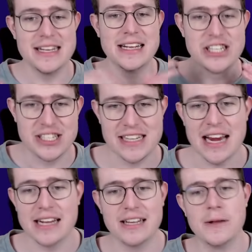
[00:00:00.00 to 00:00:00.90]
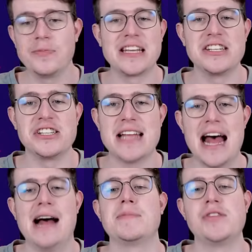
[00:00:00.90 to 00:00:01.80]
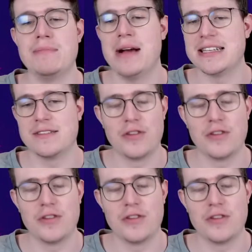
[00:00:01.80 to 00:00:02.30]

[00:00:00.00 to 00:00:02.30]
cycle, just absolutely massive.